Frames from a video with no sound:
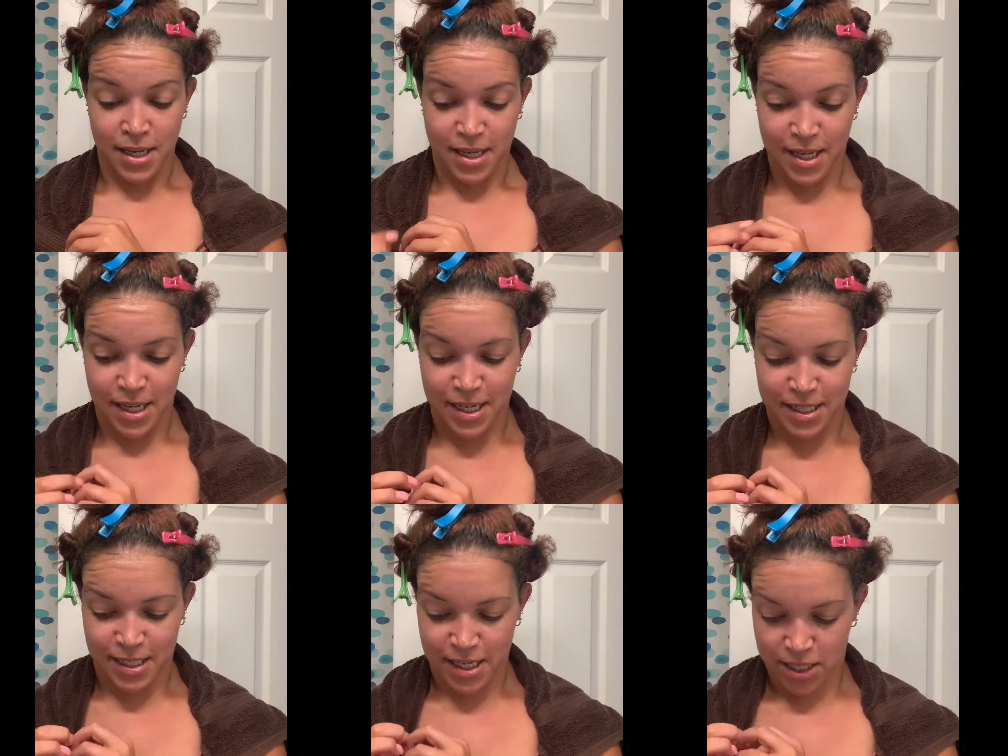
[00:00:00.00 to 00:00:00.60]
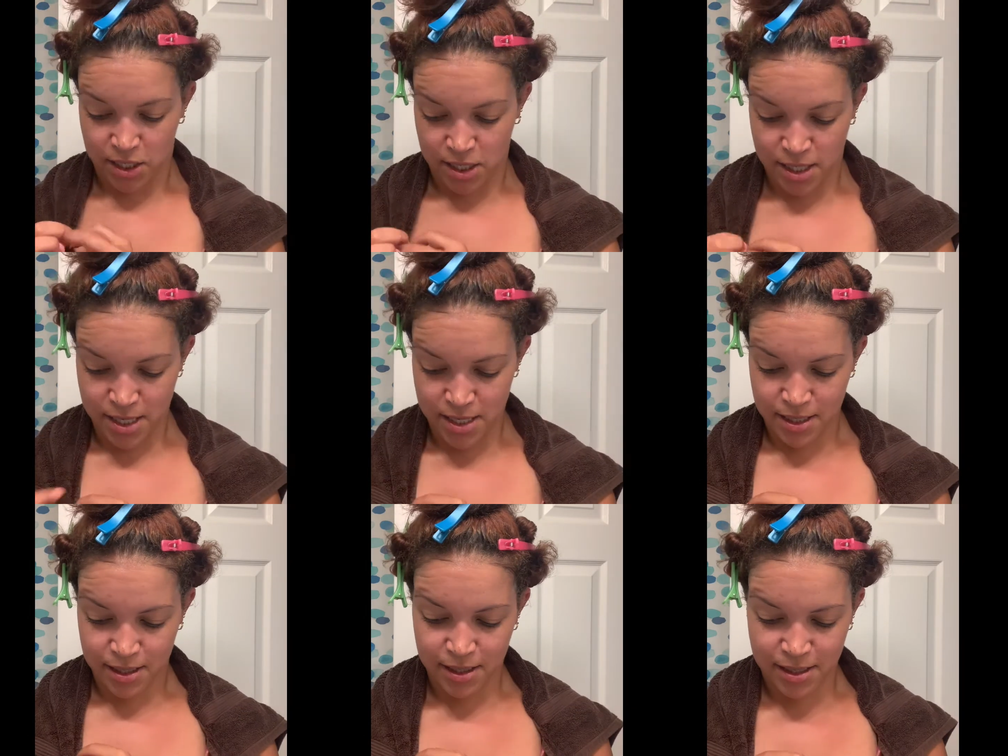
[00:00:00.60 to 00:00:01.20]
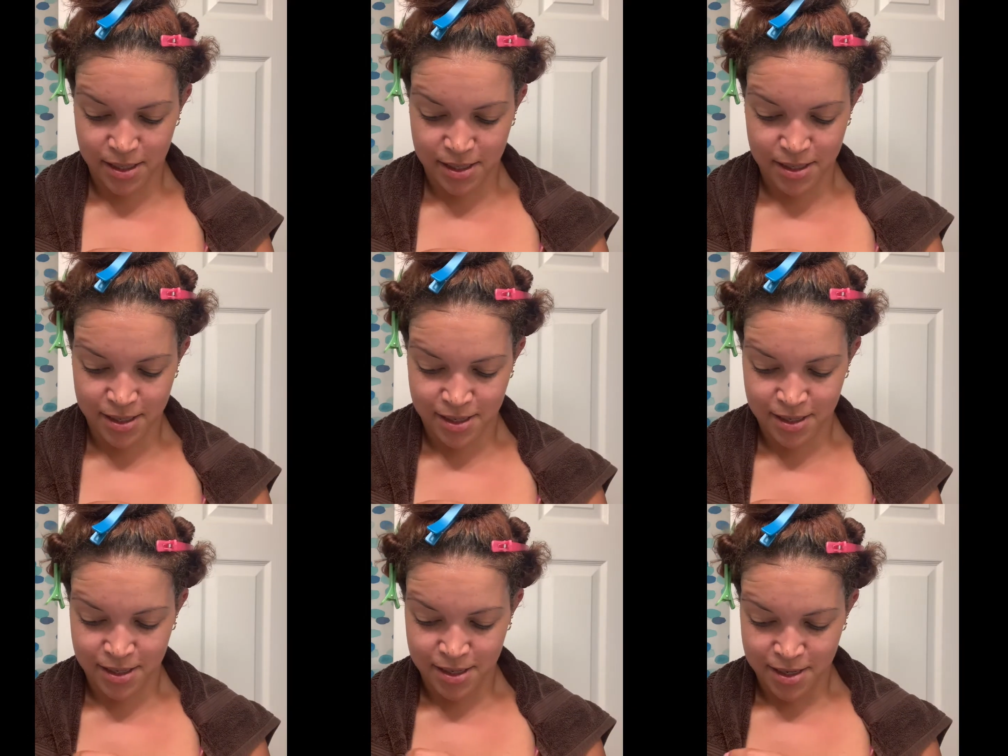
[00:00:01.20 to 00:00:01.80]
get attached to this.
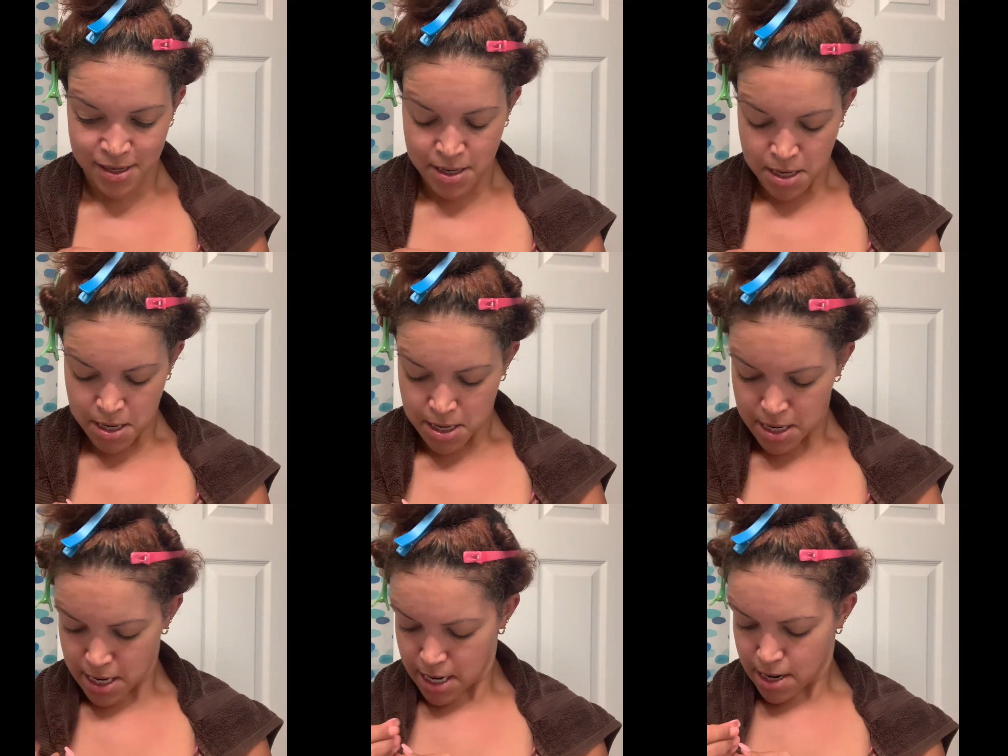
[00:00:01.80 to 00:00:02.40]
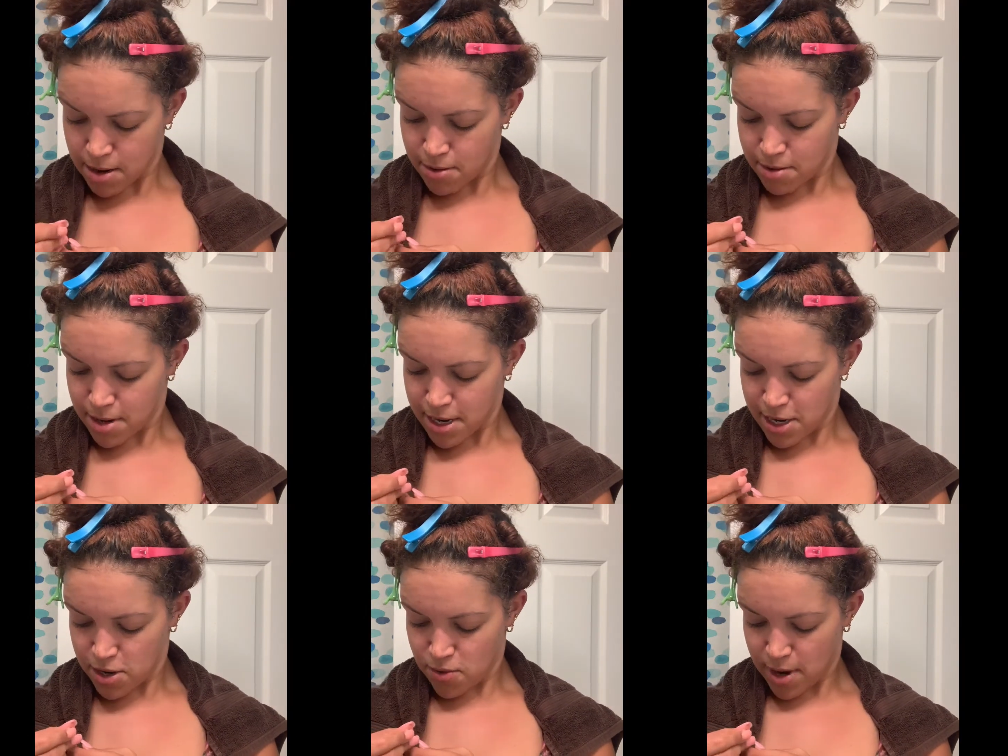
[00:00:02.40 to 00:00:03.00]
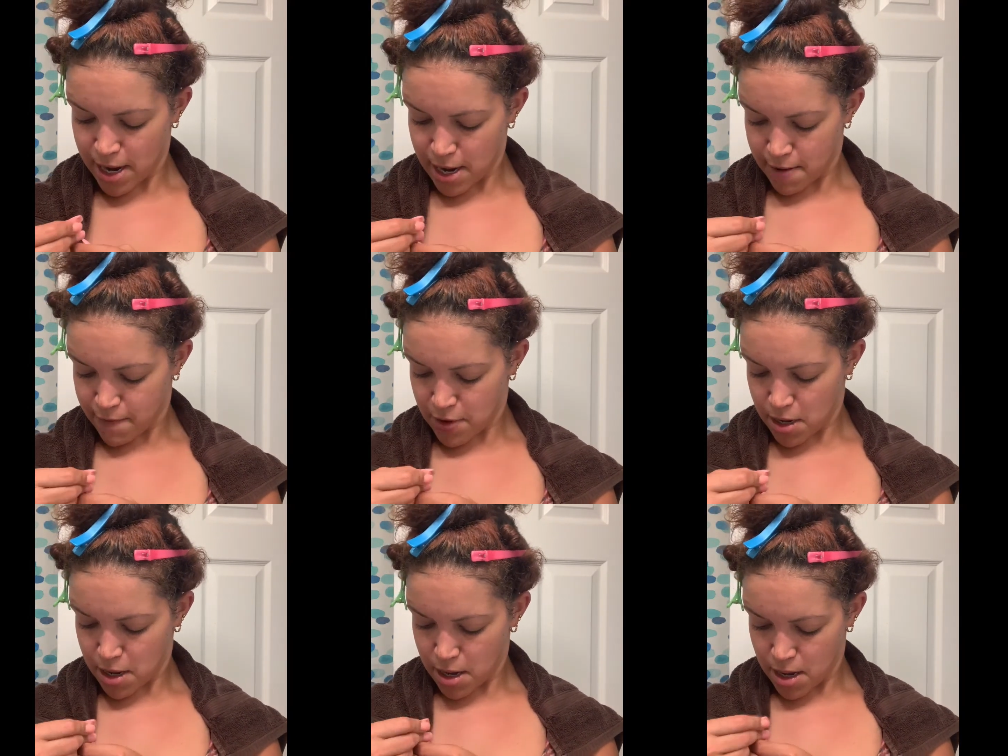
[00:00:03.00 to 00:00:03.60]
Now I do
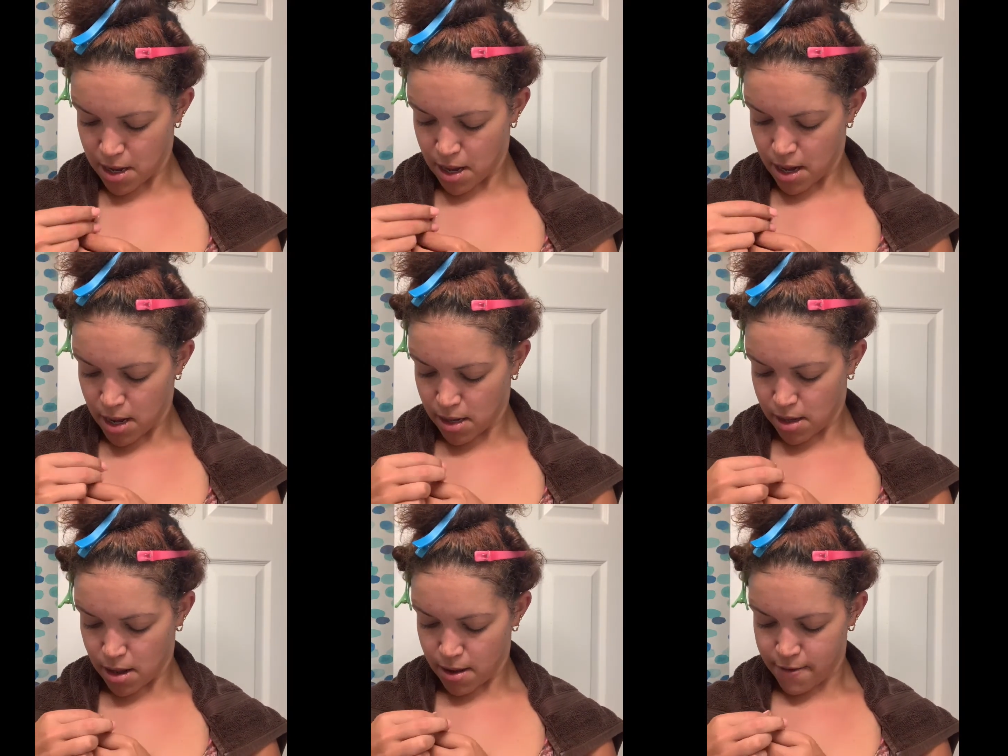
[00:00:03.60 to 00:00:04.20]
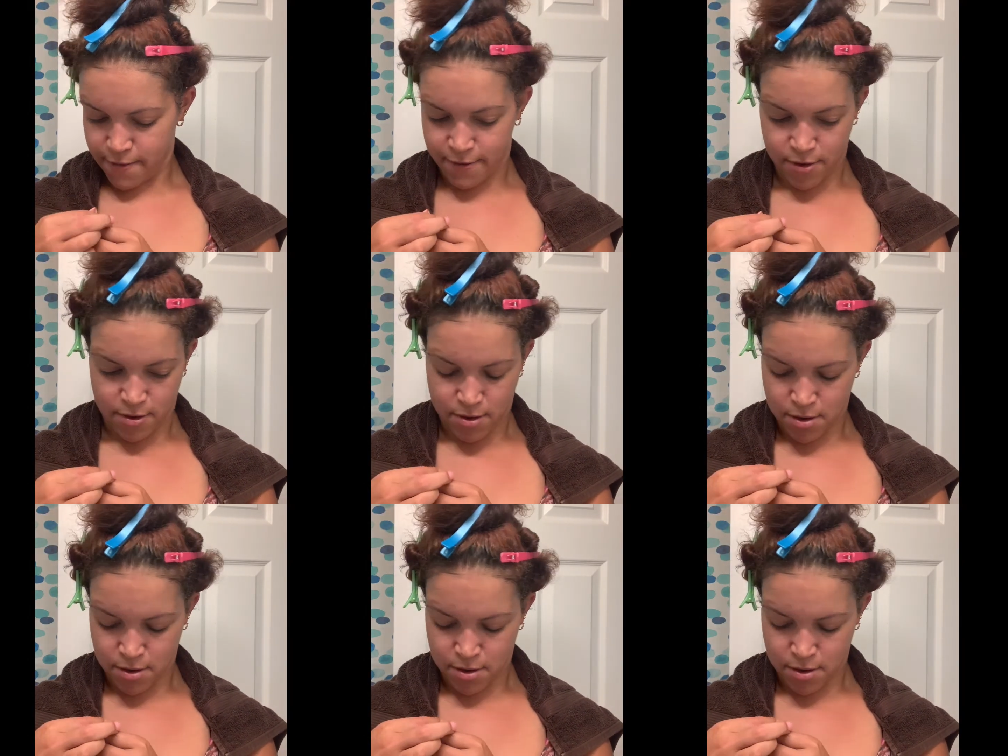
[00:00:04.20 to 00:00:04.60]
have a glove.